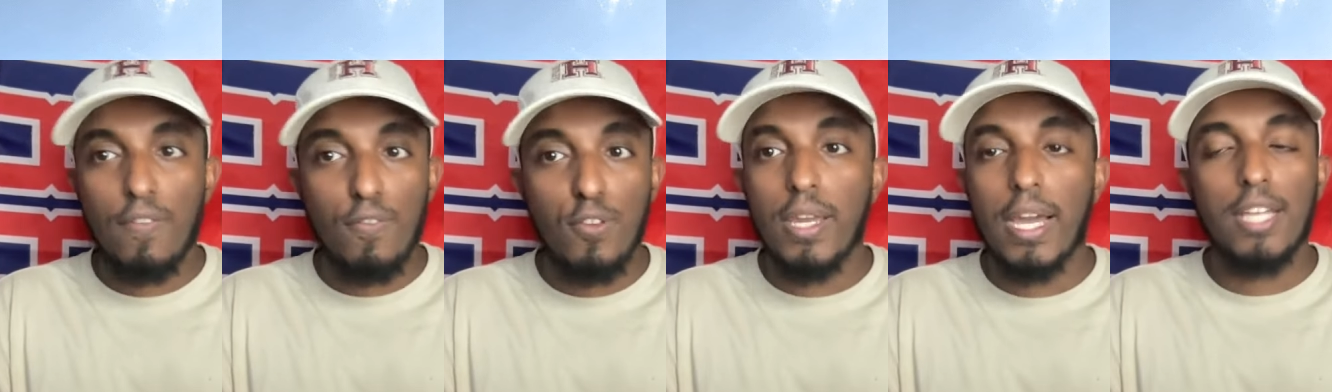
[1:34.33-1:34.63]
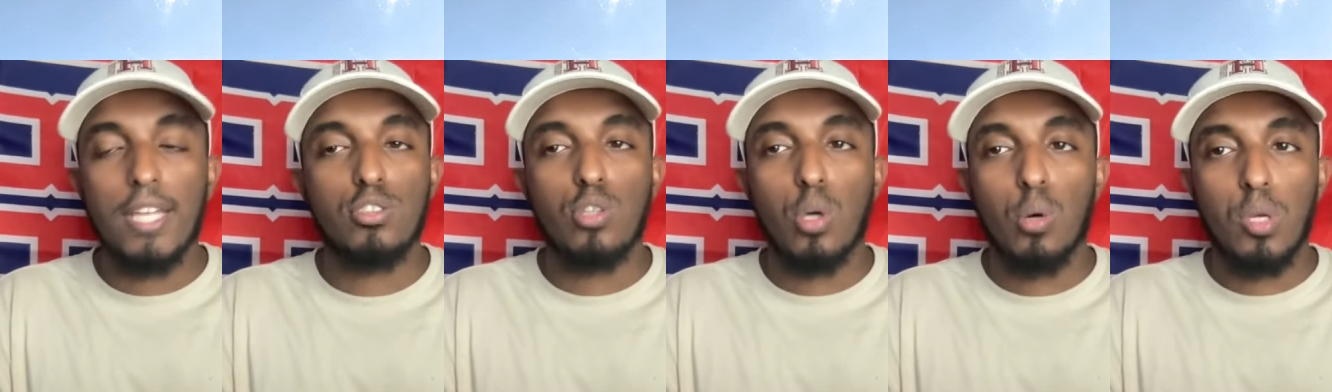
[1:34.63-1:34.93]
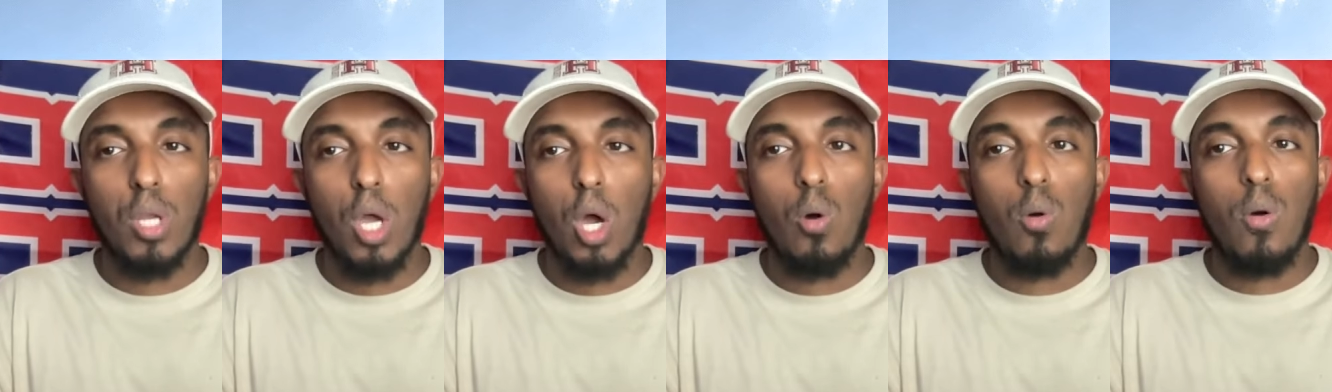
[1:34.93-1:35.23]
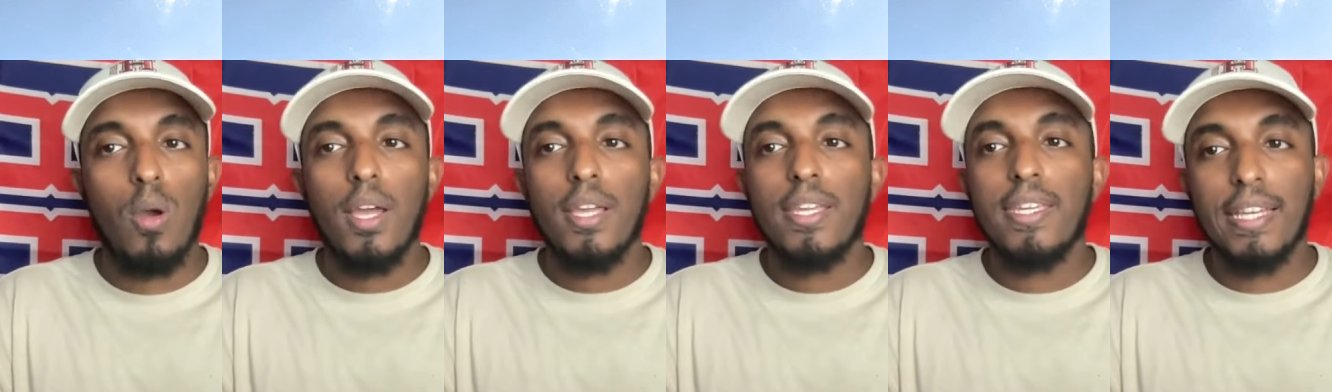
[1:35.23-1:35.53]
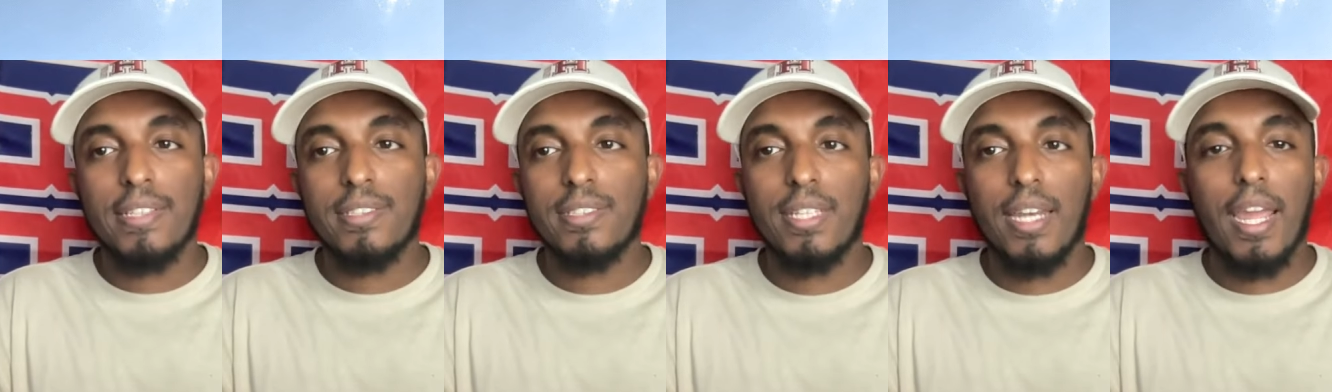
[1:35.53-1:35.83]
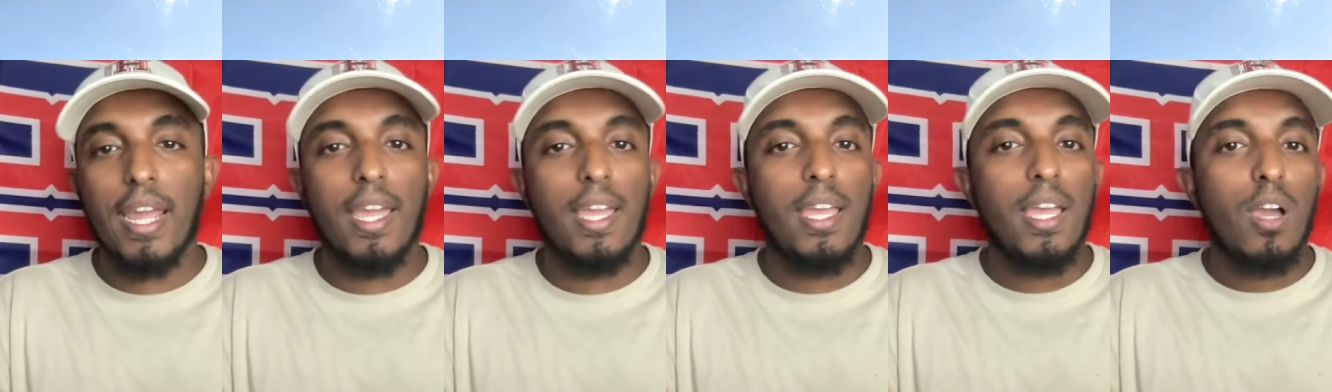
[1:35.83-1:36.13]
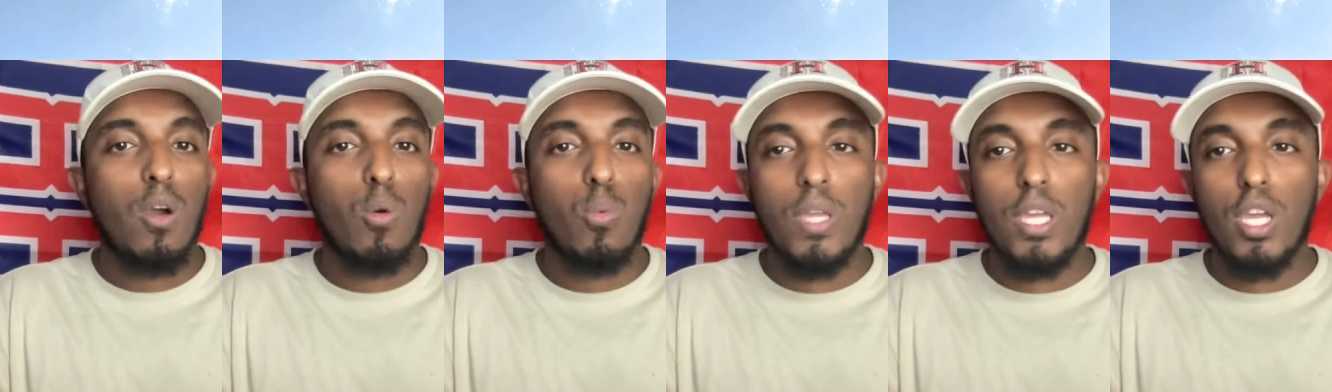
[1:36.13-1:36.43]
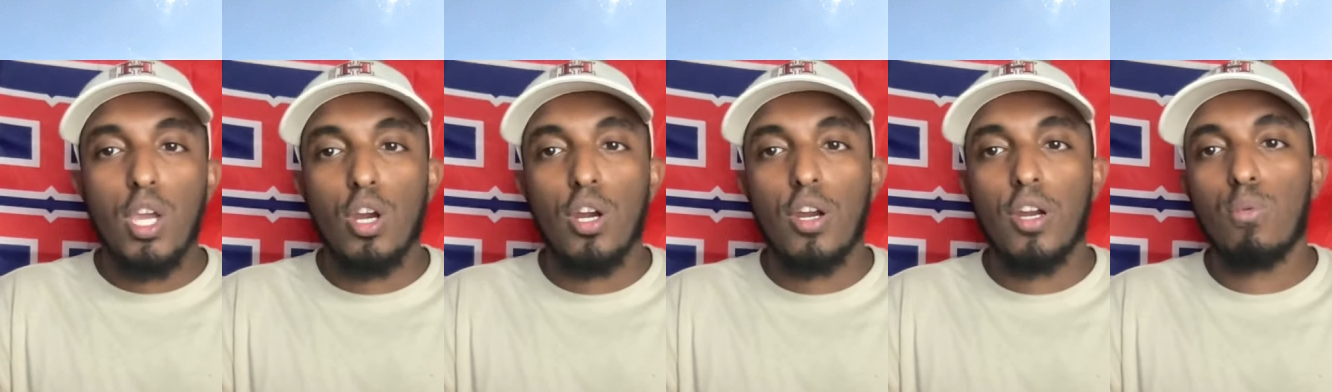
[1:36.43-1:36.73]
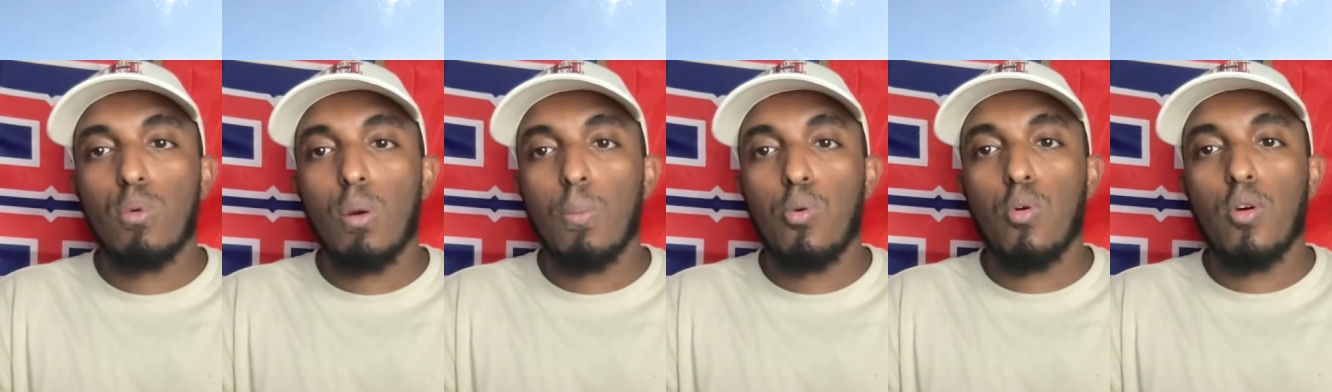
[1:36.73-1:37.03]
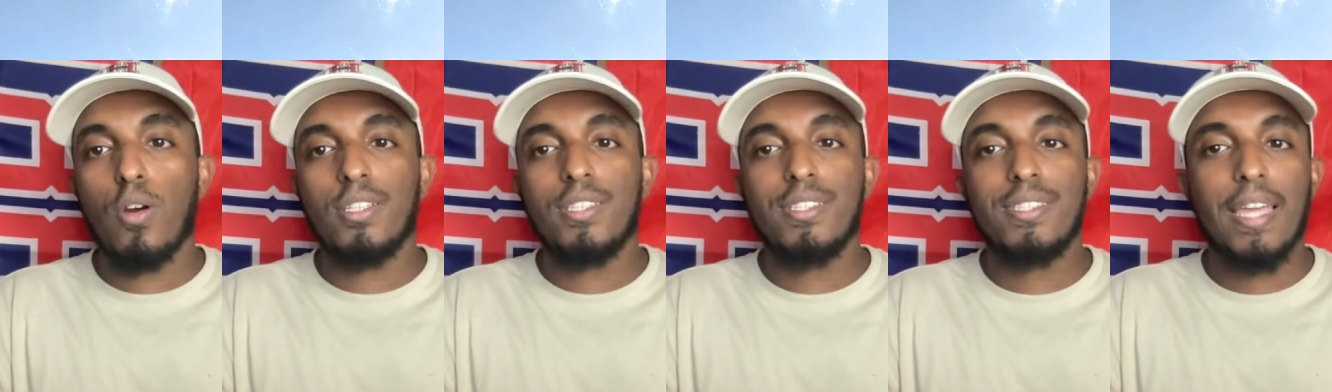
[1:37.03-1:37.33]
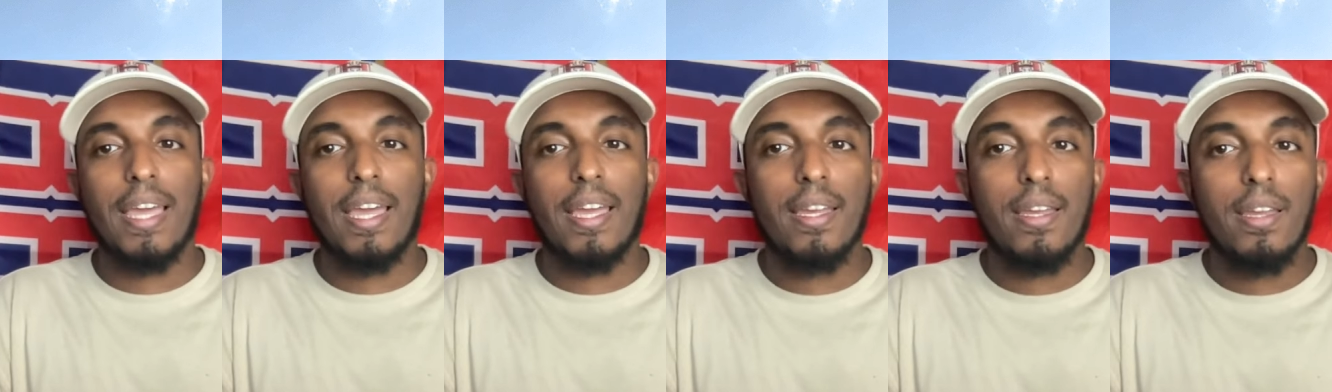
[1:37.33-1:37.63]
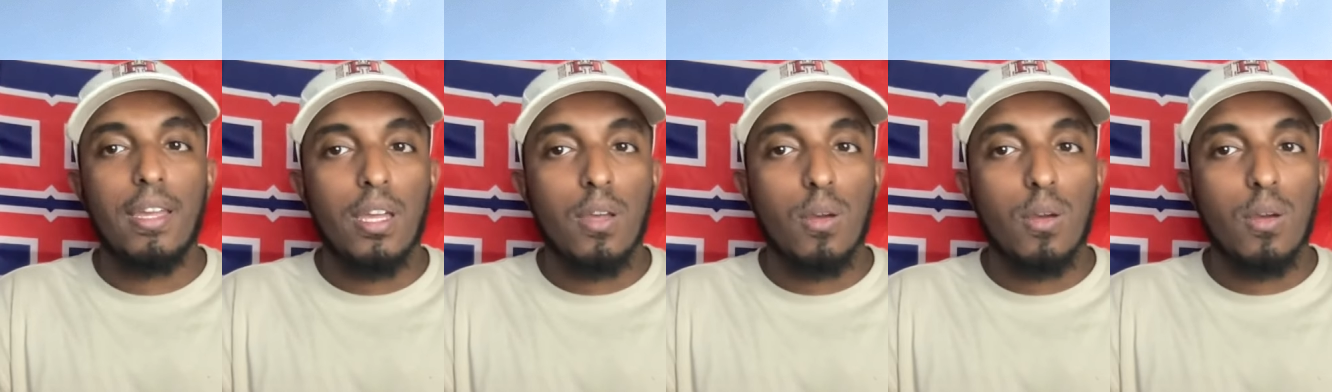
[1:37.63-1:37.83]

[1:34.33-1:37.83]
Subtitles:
If you guys don't know, yesterday we heard reports that